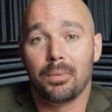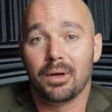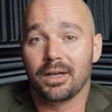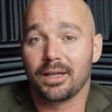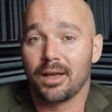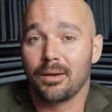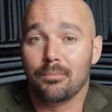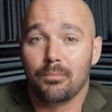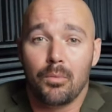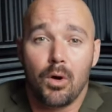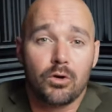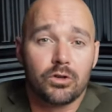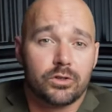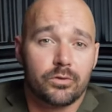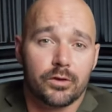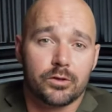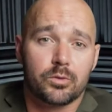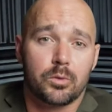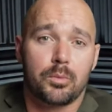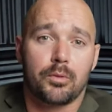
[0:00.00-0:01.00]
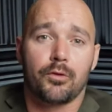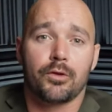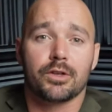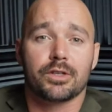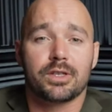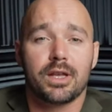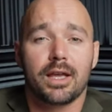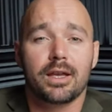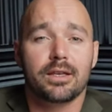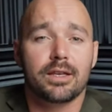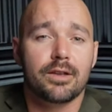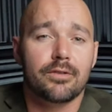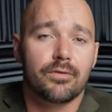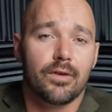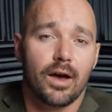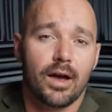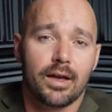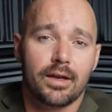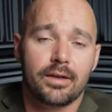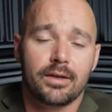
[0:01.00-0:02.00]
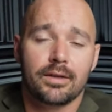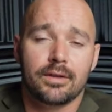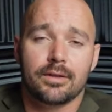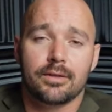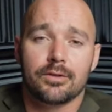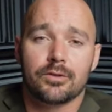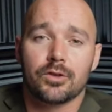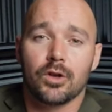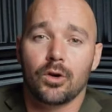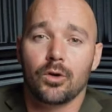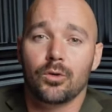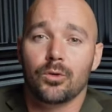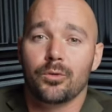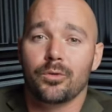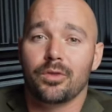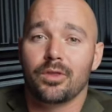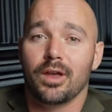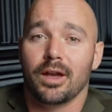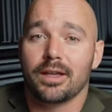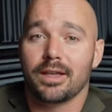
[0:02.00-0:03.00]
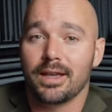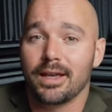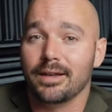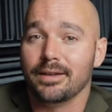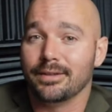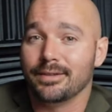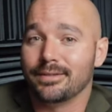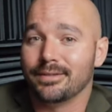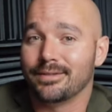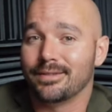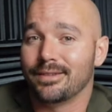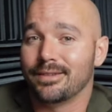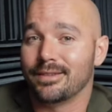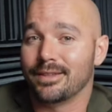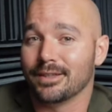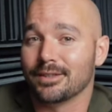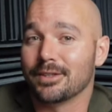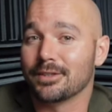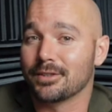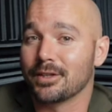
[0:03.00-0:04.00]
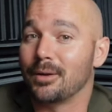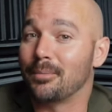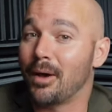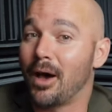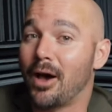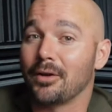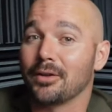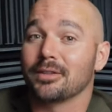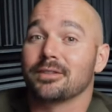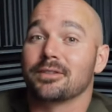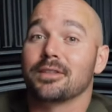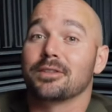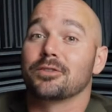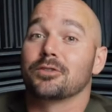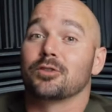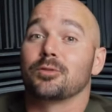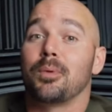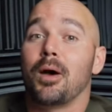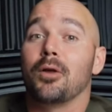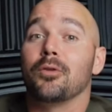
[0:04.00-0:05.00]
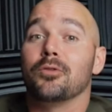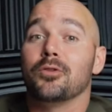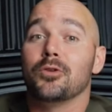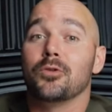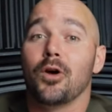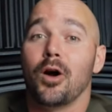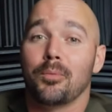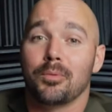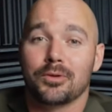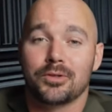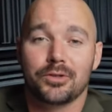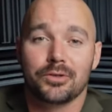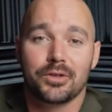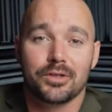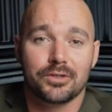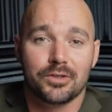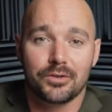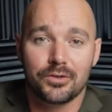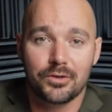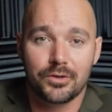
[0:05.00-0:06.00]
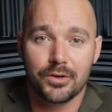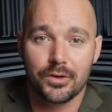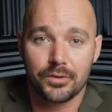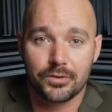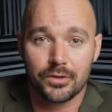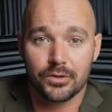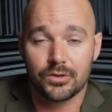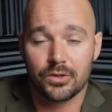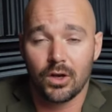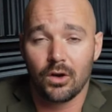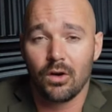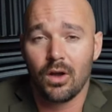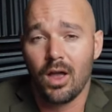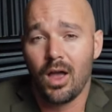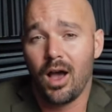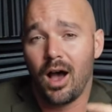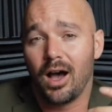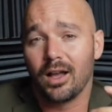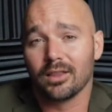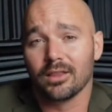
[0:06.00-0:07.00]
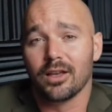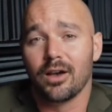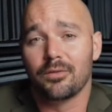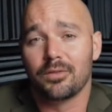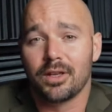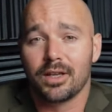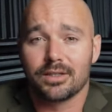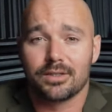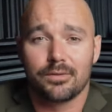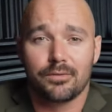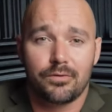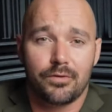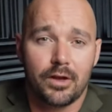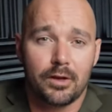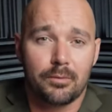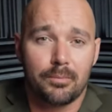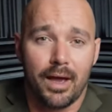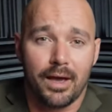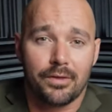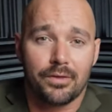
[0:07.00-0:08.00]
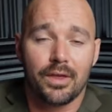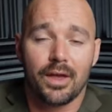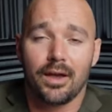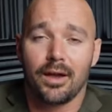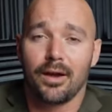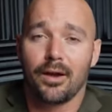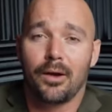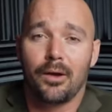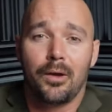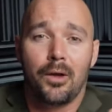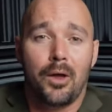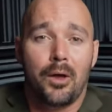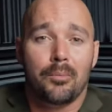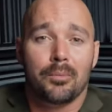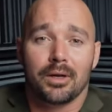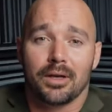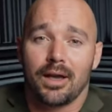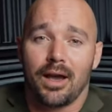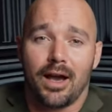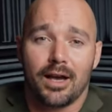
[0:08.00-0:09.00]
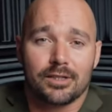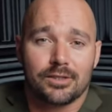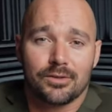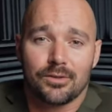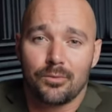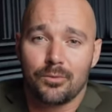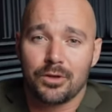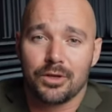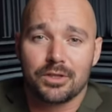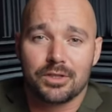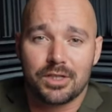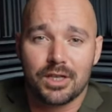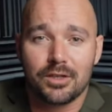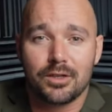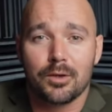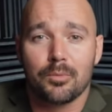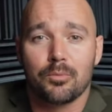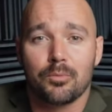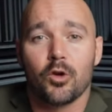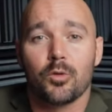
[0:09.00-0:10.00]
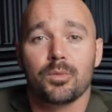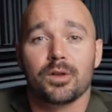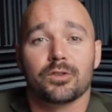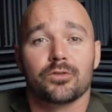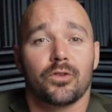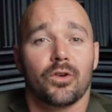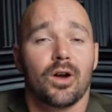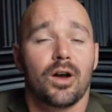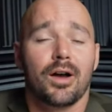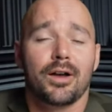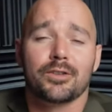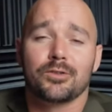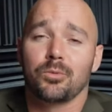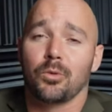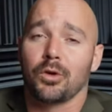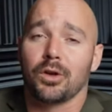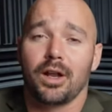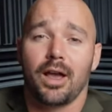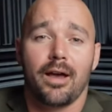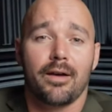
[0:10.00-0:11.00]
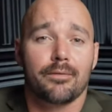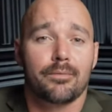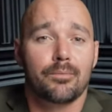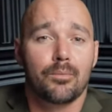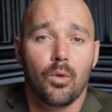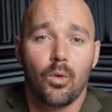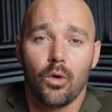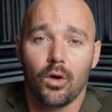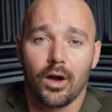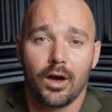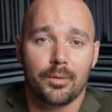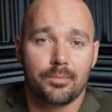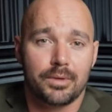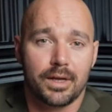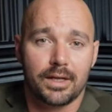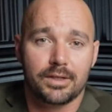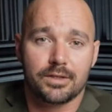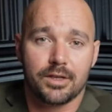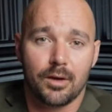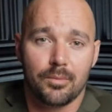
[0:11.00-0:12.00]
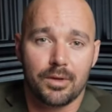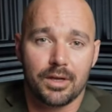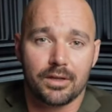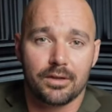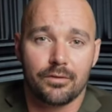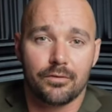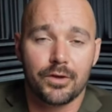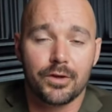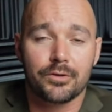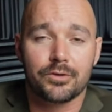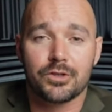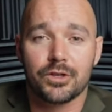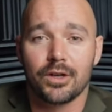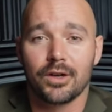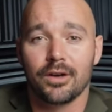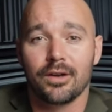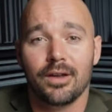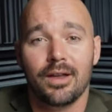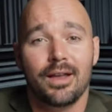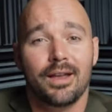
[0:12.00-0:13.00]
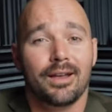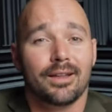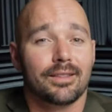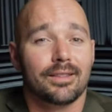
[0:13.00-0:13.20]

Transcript: But again, most of us would prefer staying in DeFi. So again, this isn't about us. This is about new opportunities and new users. So I'd love to get some feedback there. But guys, you can see the improvements for us. We're gonna have more updates coming in the future.